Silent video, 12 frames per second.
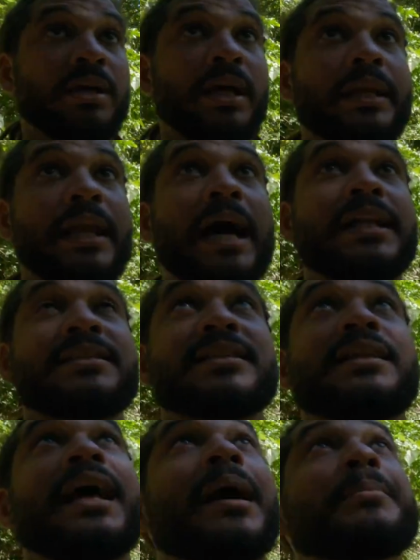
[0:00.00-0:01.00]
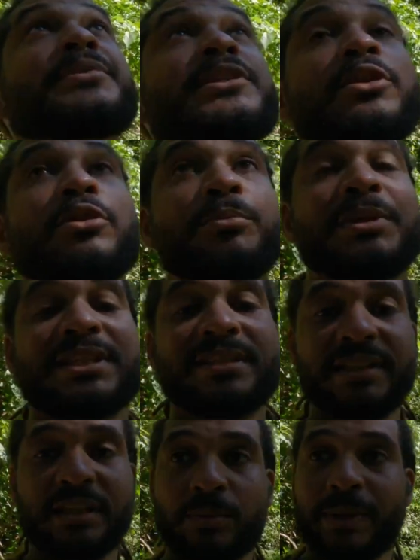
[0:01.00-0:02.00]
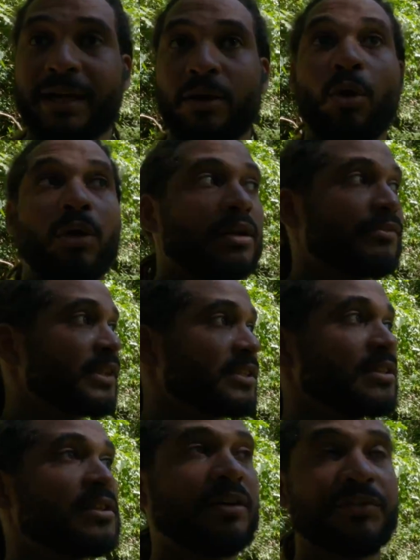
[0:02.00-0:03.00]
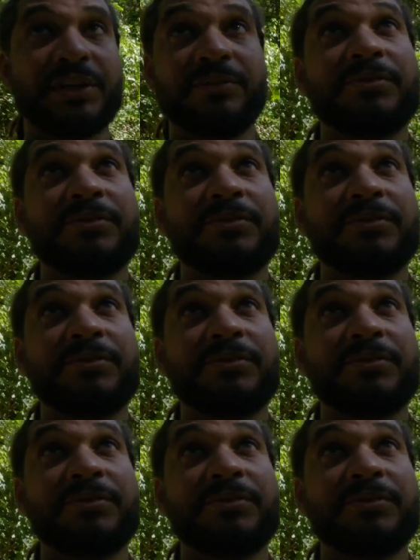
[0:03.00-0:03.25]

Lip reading: it adds an absolute mystique where all of this is covered in